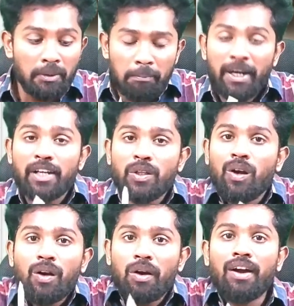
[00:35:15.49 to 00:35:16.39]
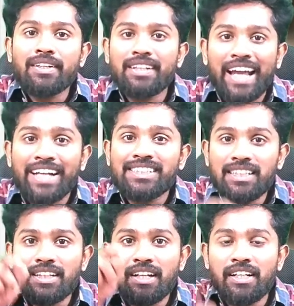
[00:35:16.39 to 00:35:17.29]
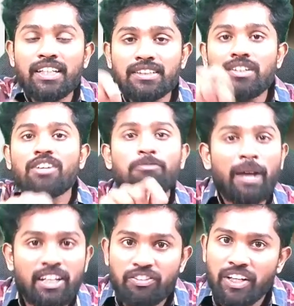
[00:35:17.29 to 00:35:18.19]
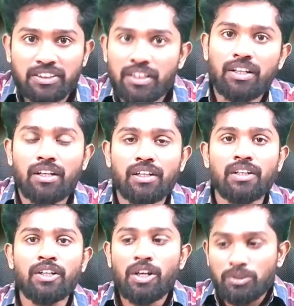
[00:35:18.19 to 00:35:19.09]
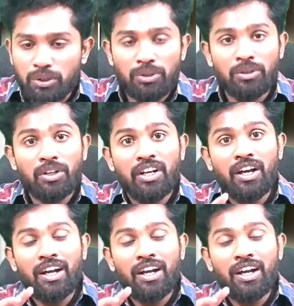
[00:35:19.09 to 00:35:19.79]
But you are not taxing the reason of manufacture, na. So